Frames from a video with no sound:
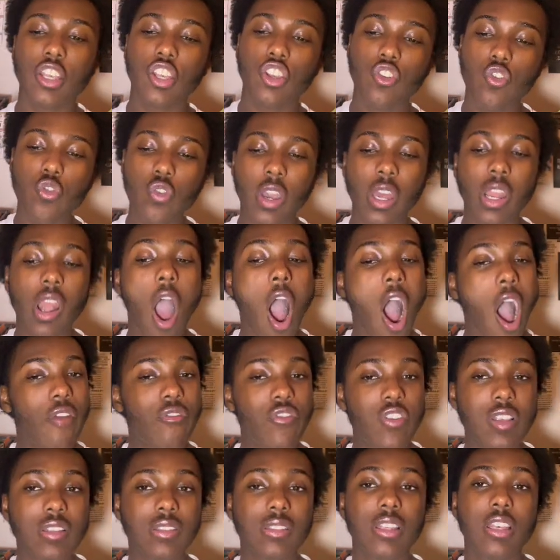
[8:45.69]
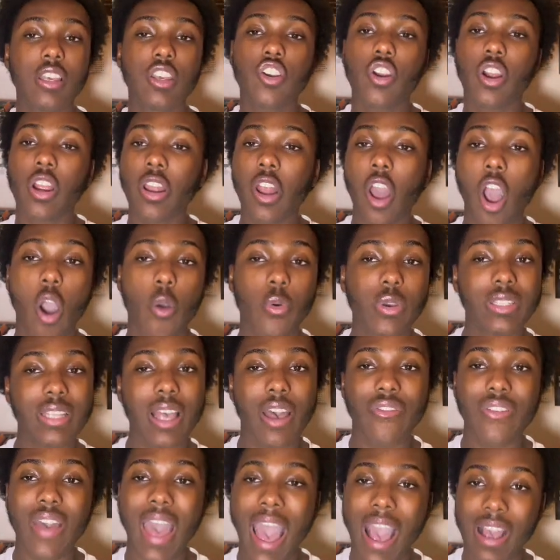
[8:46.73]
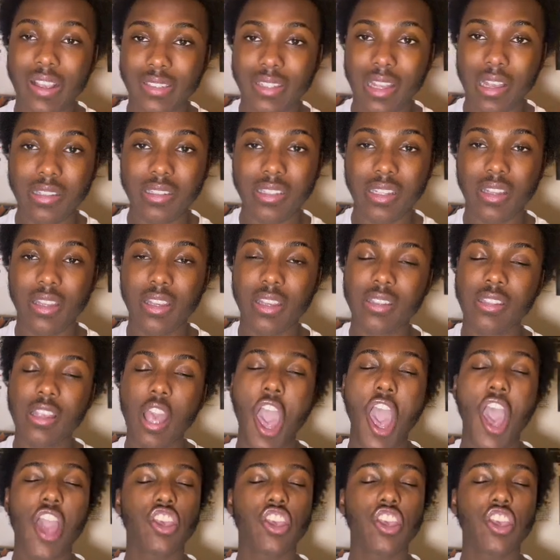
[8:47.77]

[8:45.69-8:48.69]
you can obviously, you're going to always have access to this.